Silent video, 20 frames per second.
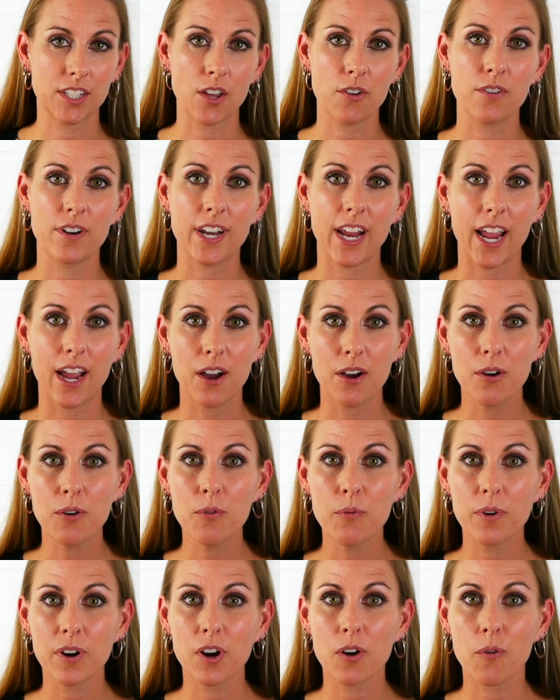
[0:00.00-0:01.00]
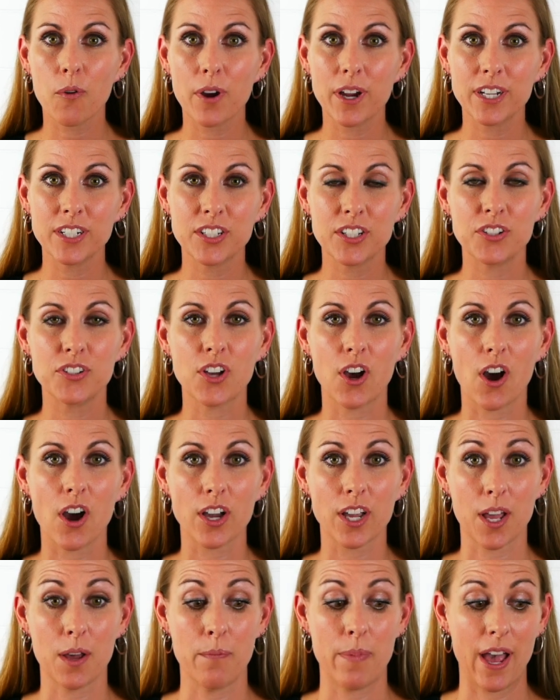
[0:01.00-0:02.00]
So now we're going to
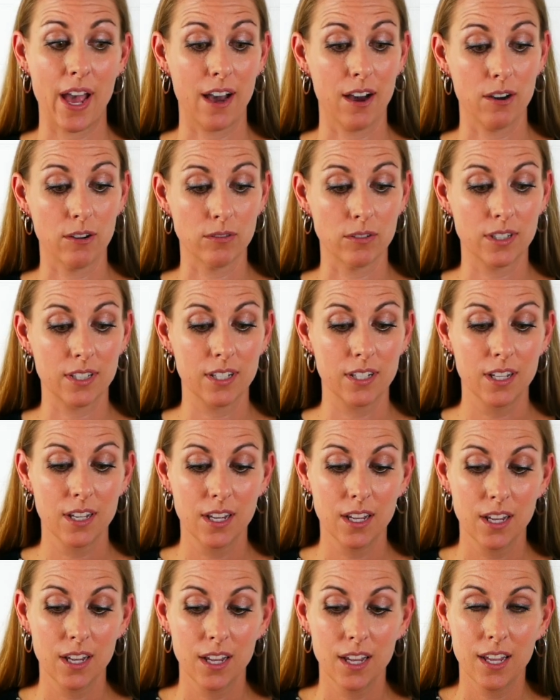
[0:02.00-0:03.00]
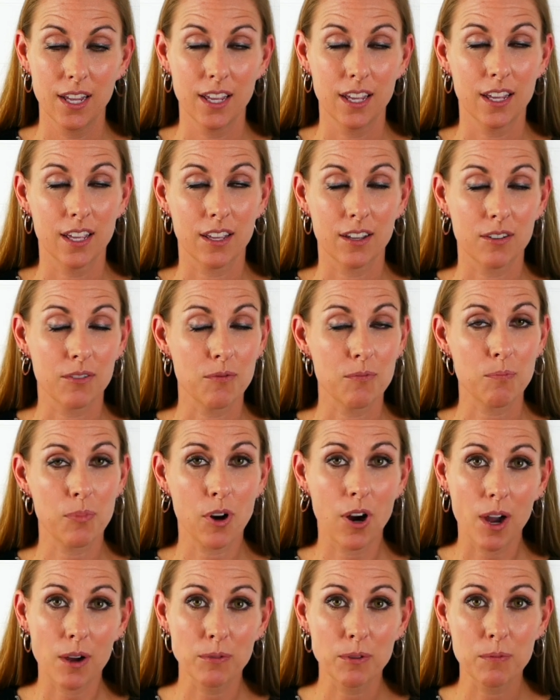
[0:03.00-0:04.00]
talk about
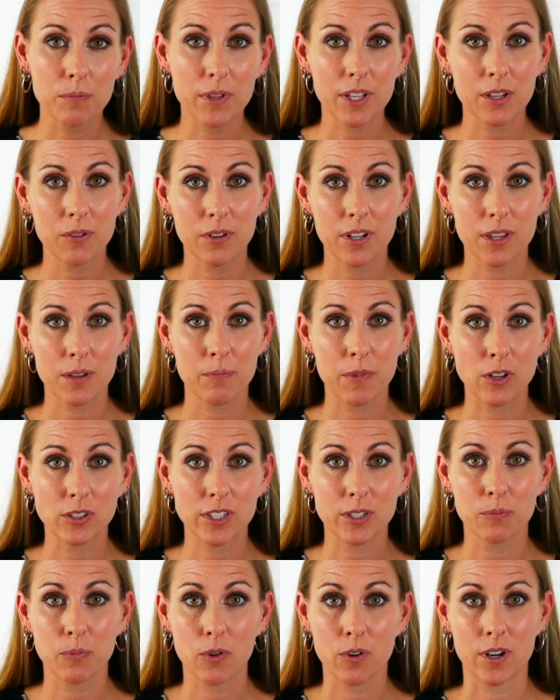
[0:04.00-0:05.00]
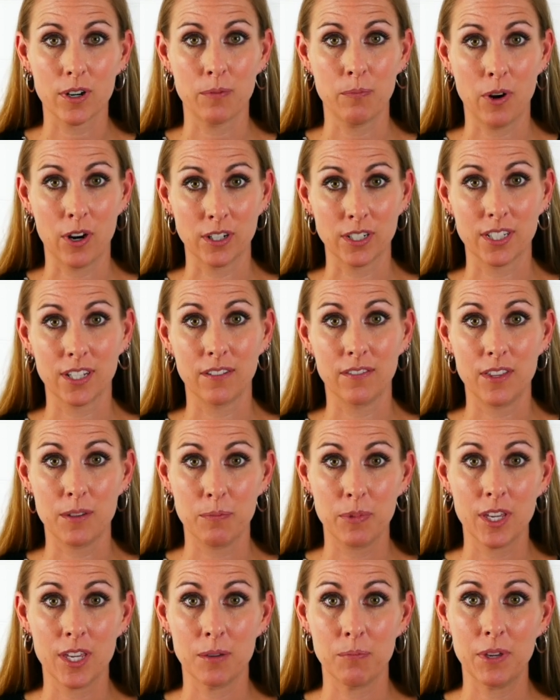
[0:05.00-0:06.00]
probably one of the most important parts of the
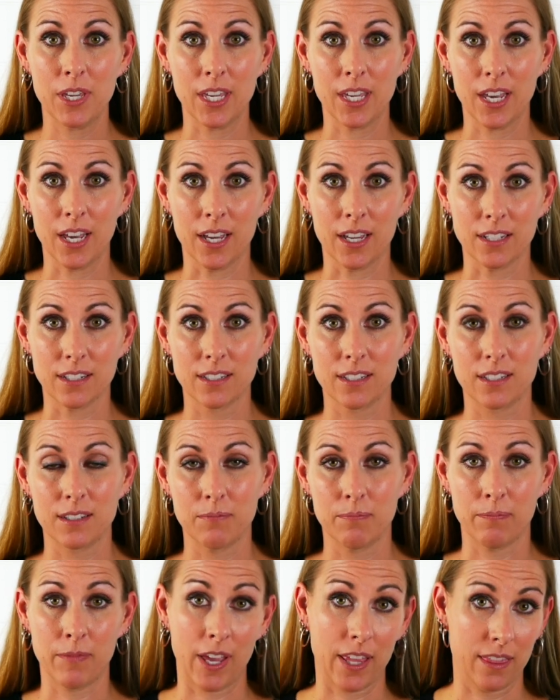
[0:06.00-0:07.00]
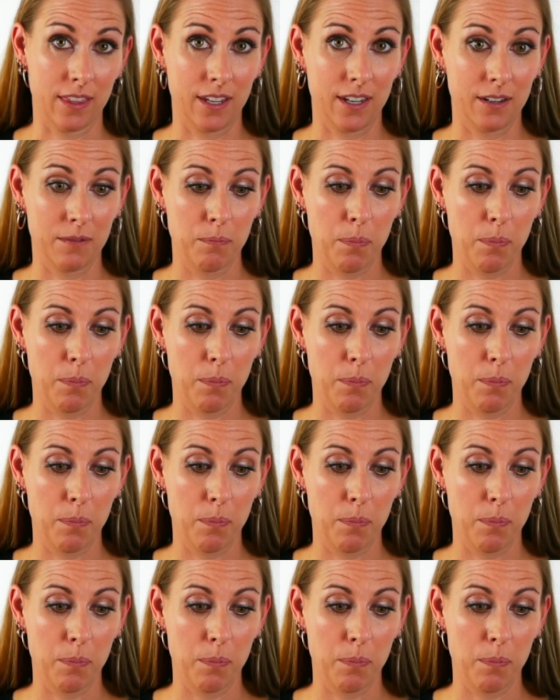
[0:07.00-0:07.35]
PPS method,